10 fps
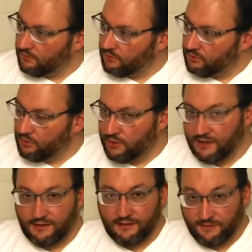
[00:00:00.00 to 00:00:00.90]
you
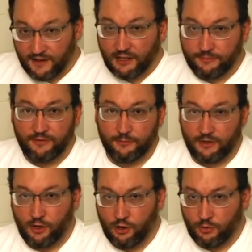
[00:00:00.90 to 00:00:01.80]
can develop film at
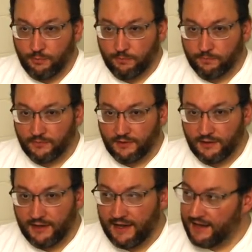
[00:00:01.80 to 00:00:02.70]
home.
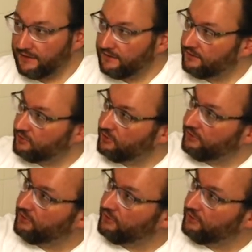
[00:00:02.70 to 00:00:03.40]
And just